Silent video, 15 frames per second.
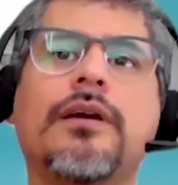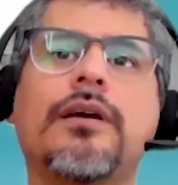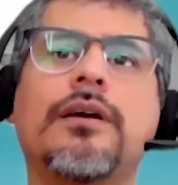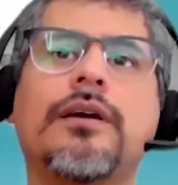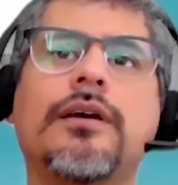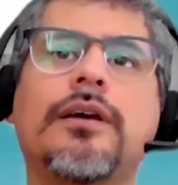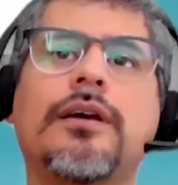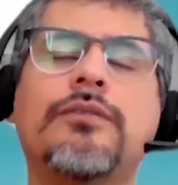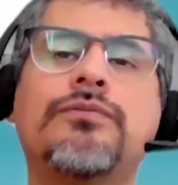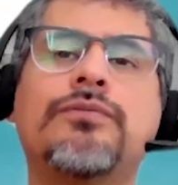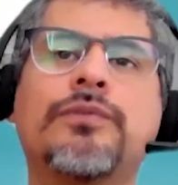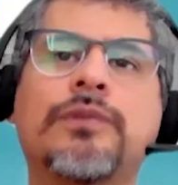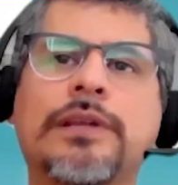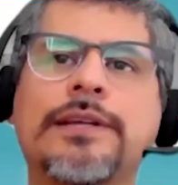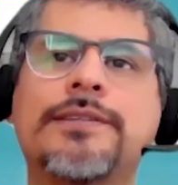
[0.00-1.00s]
If
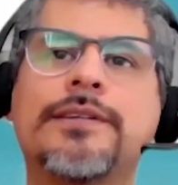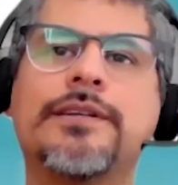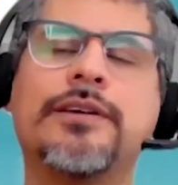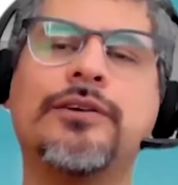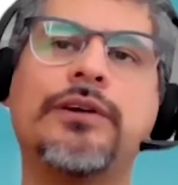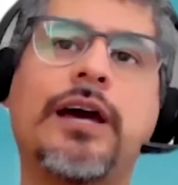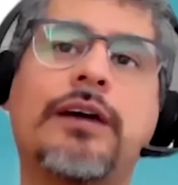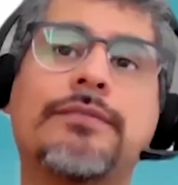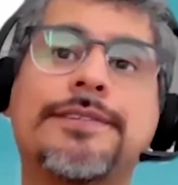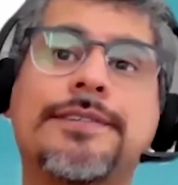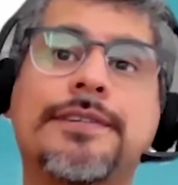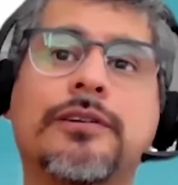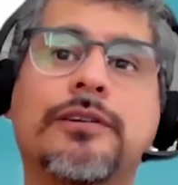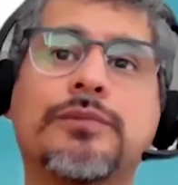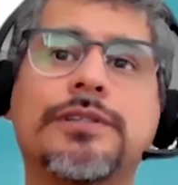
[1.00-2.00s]
let's say that you have a
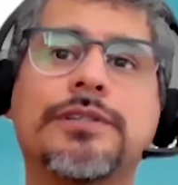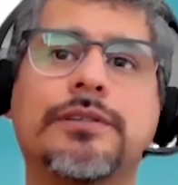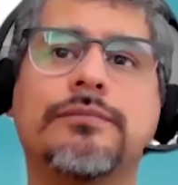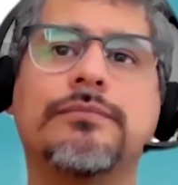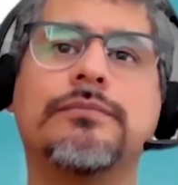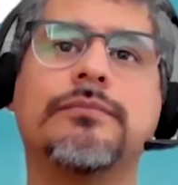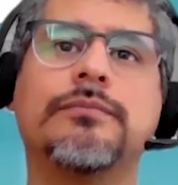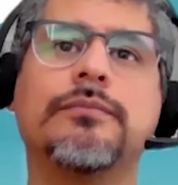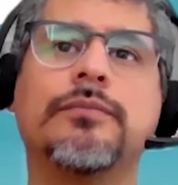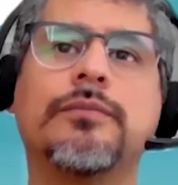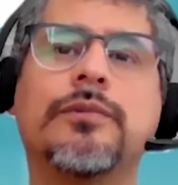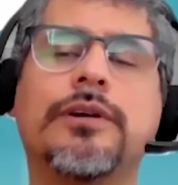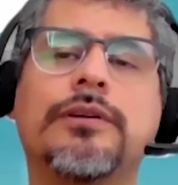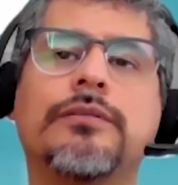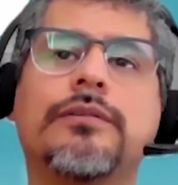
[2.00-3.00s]
single machine,
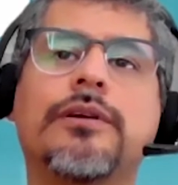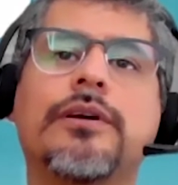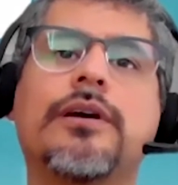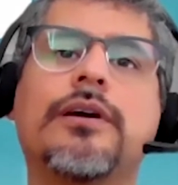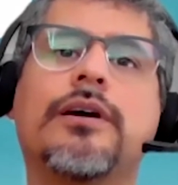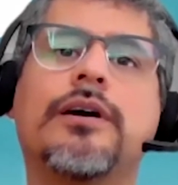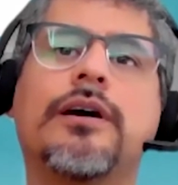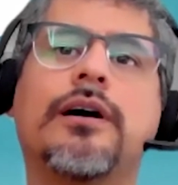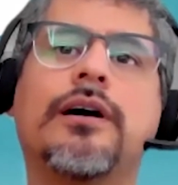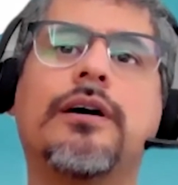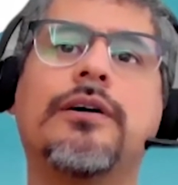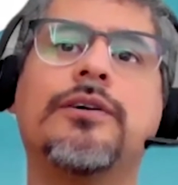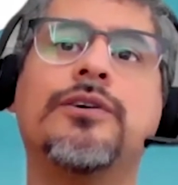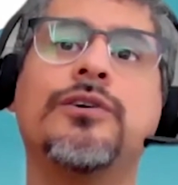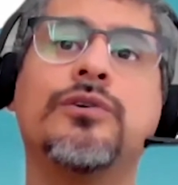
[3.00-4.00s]
right?
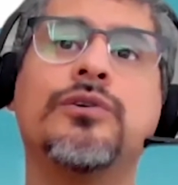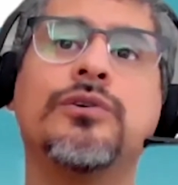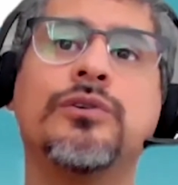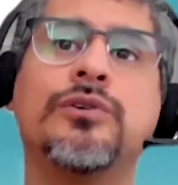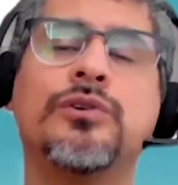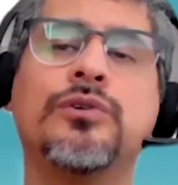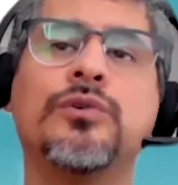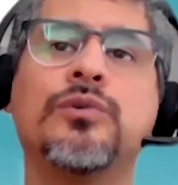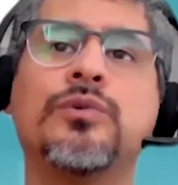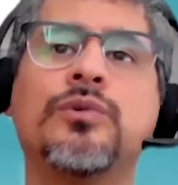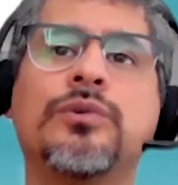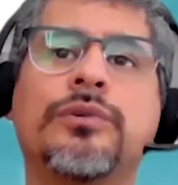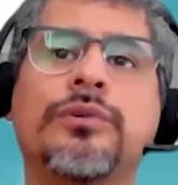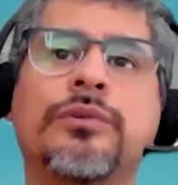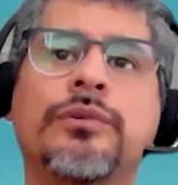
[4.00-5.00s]
You could
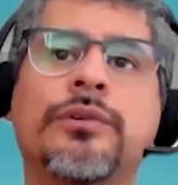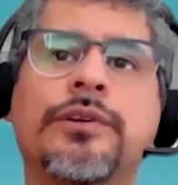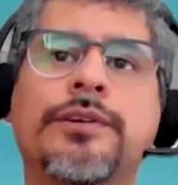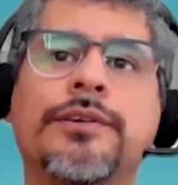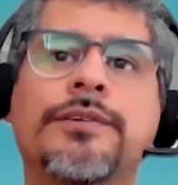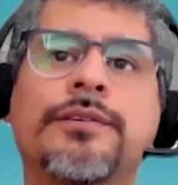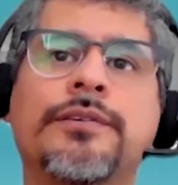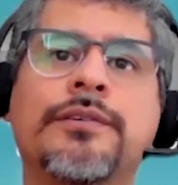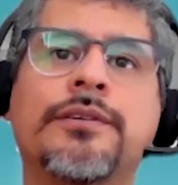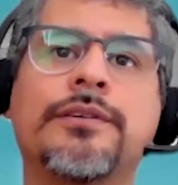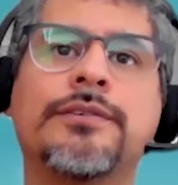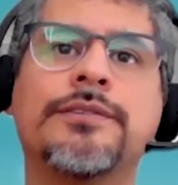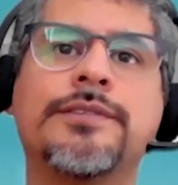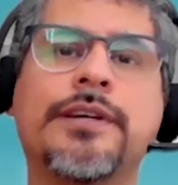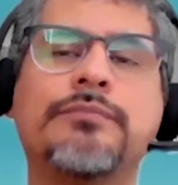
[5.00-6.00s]
do the
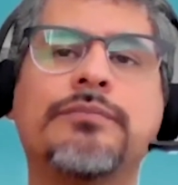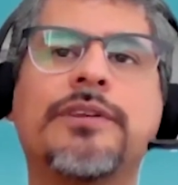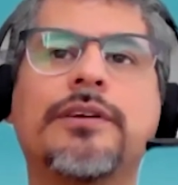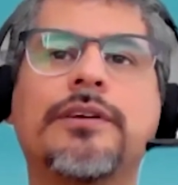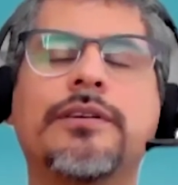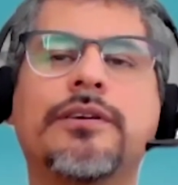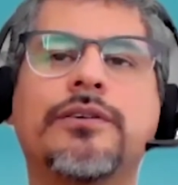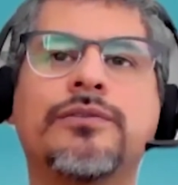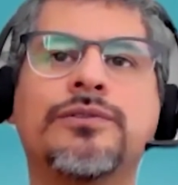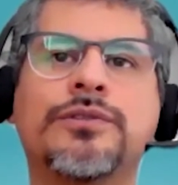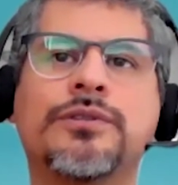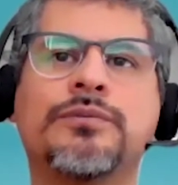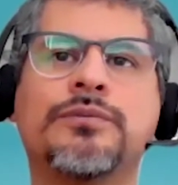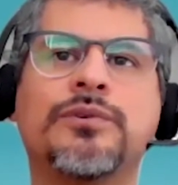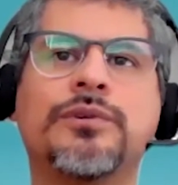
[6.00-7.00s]
same thing that you
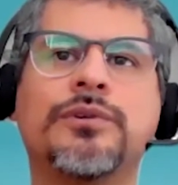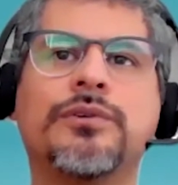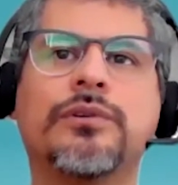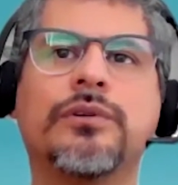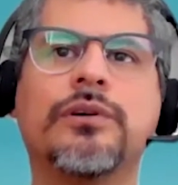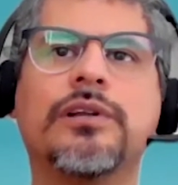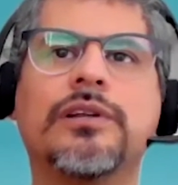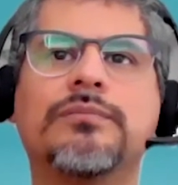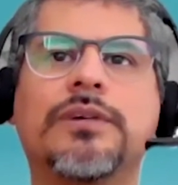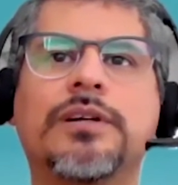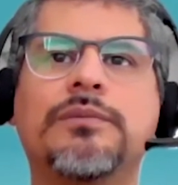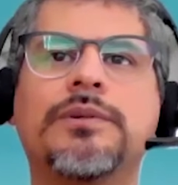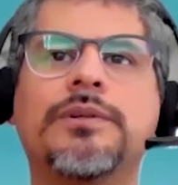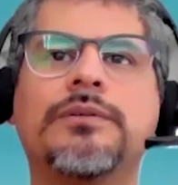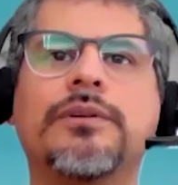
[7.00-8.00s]
sort of do in your local
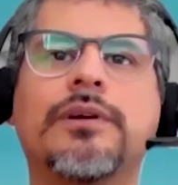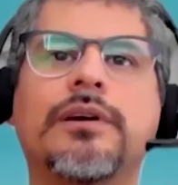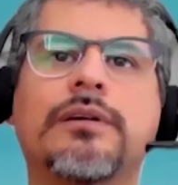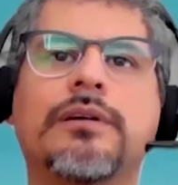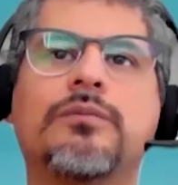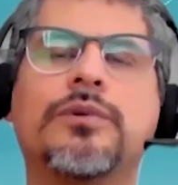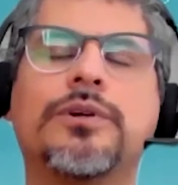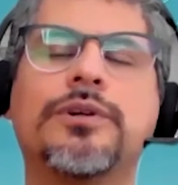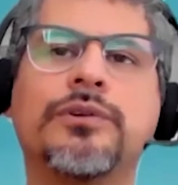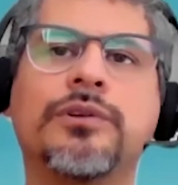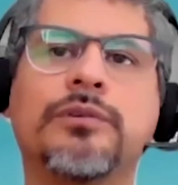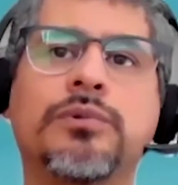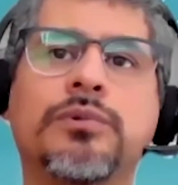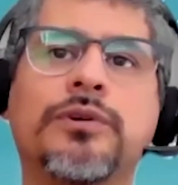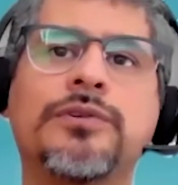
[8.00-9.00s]
environment, where you
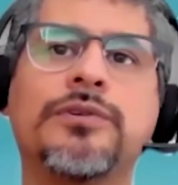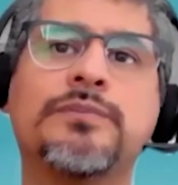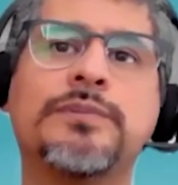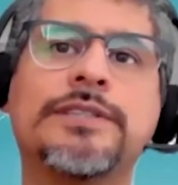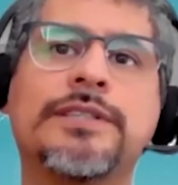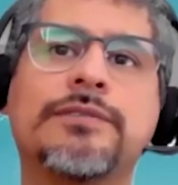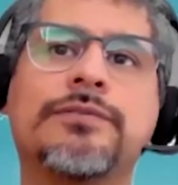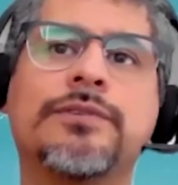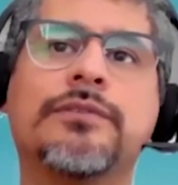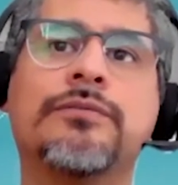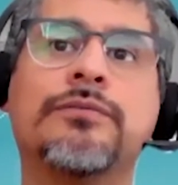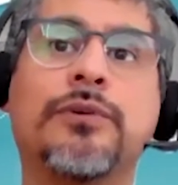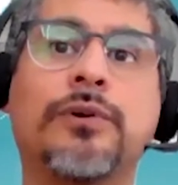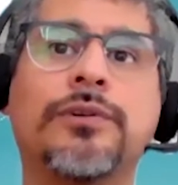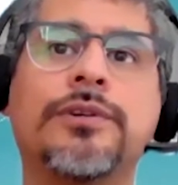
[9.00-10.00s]
deploy to specific
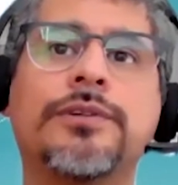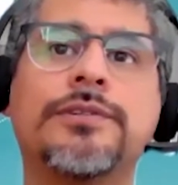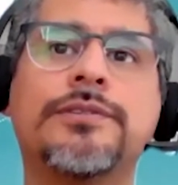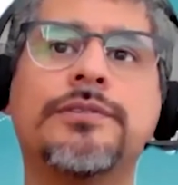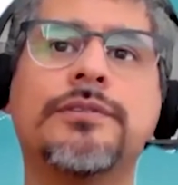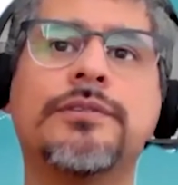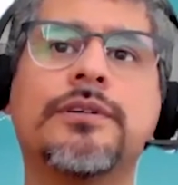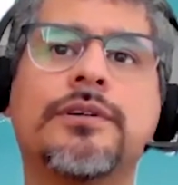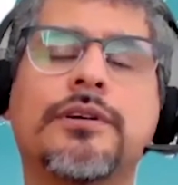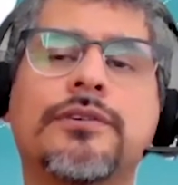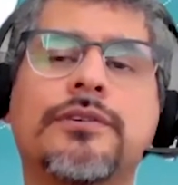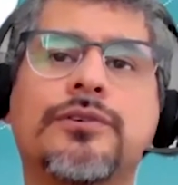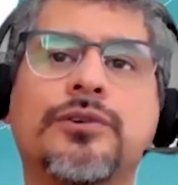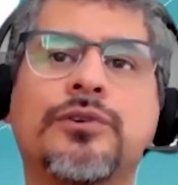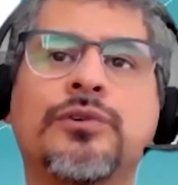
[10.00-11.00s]
folders.
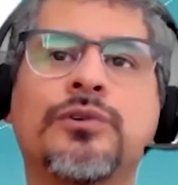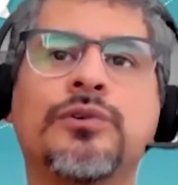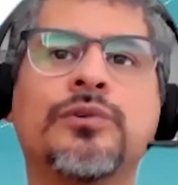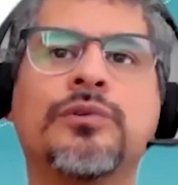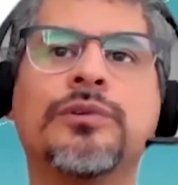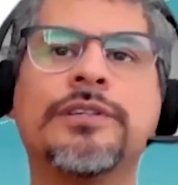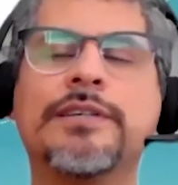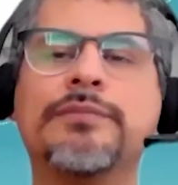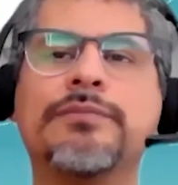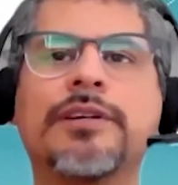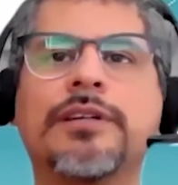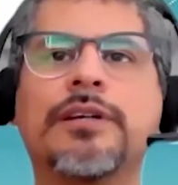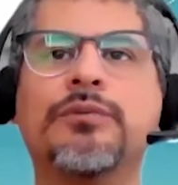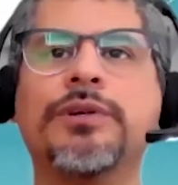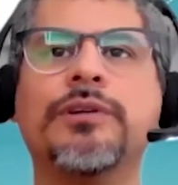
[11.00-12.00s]
So you do the same thing
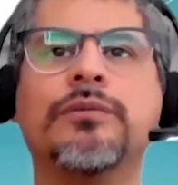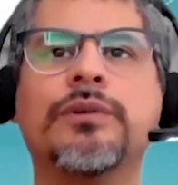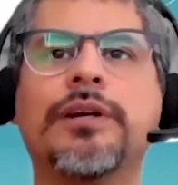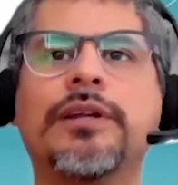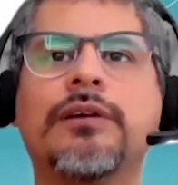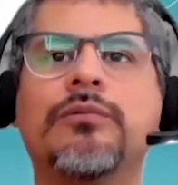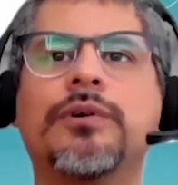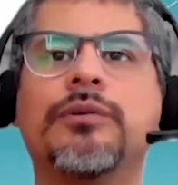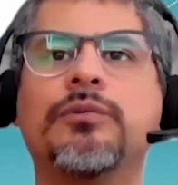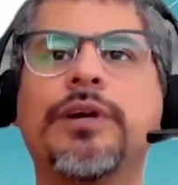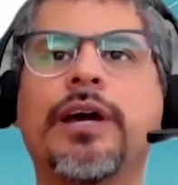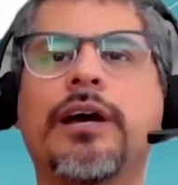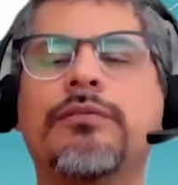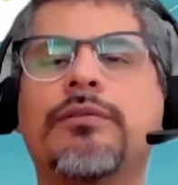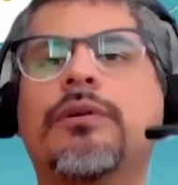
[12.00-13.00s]
that we do right now, where we
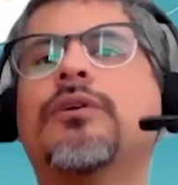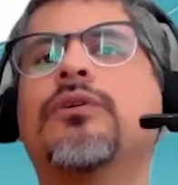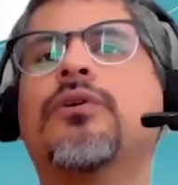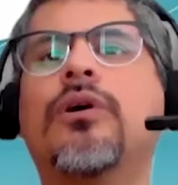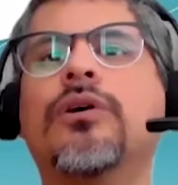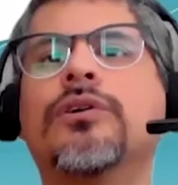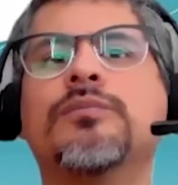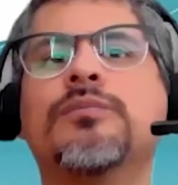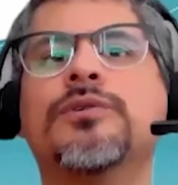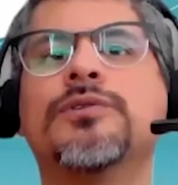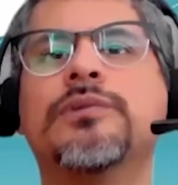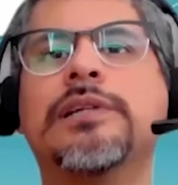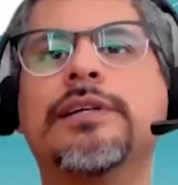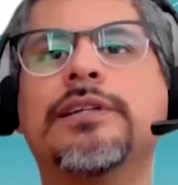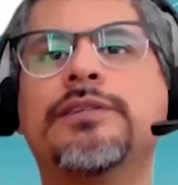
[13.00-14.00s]
have our Octopus
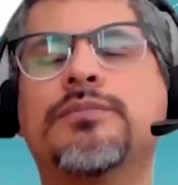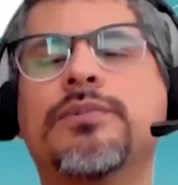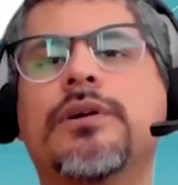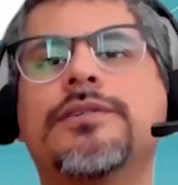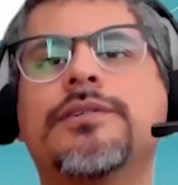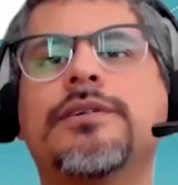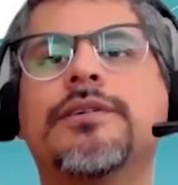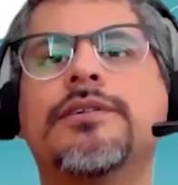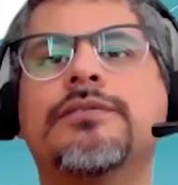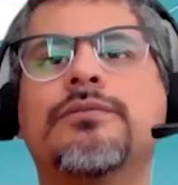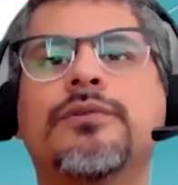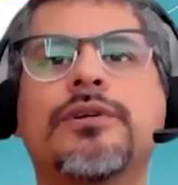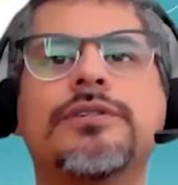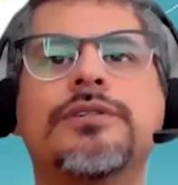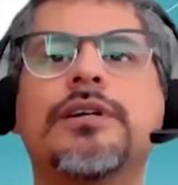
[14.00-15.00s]
release process with
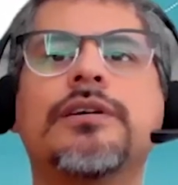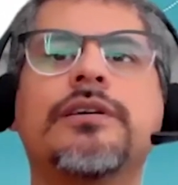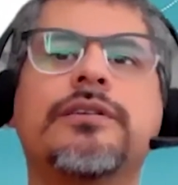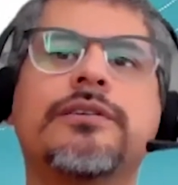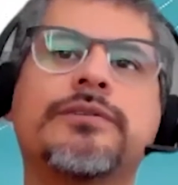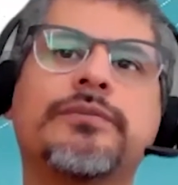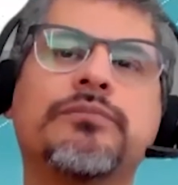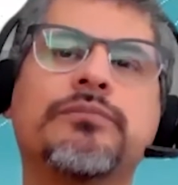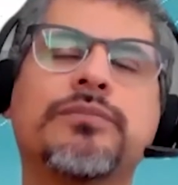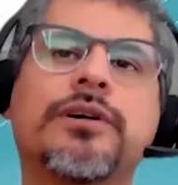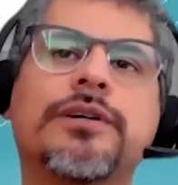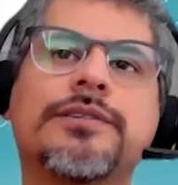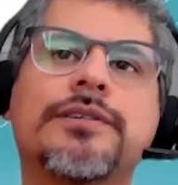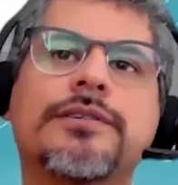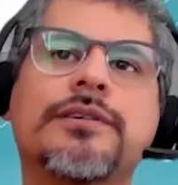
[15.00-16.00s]
a Jenkins build
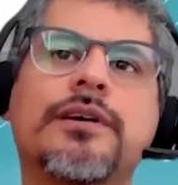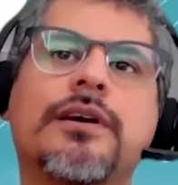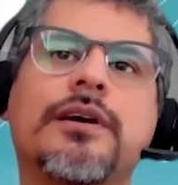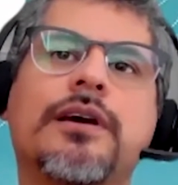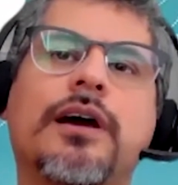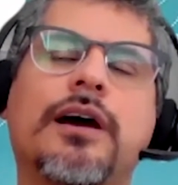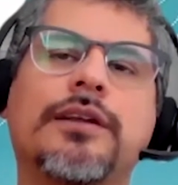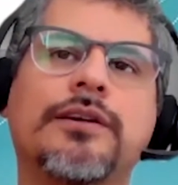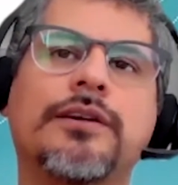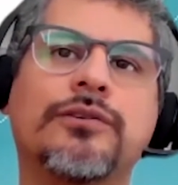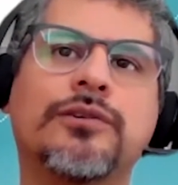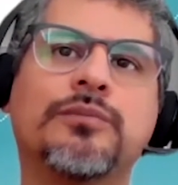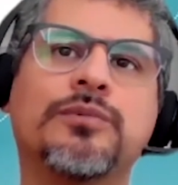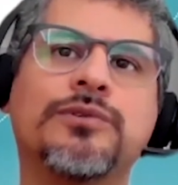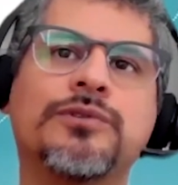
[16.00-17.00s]
process, and the
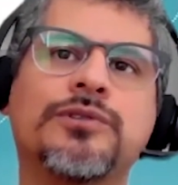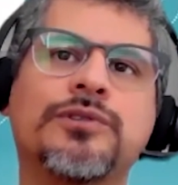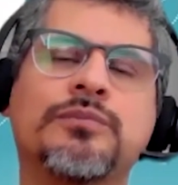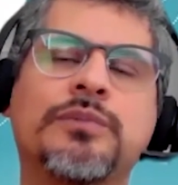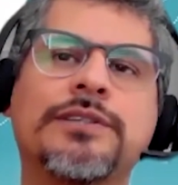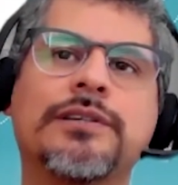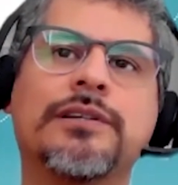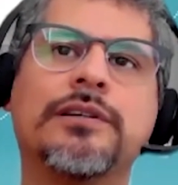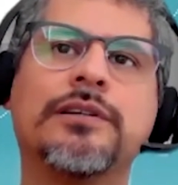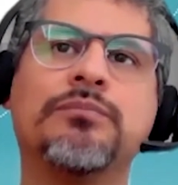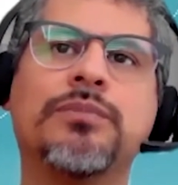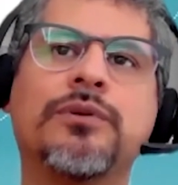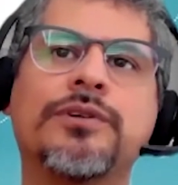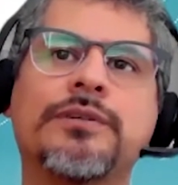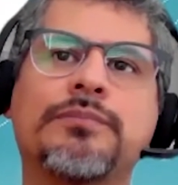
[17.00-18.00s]
Octopus just basically
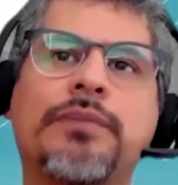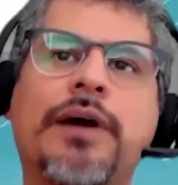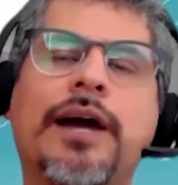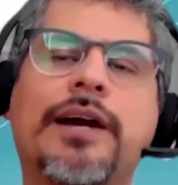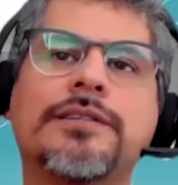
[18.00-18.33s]
deploys a package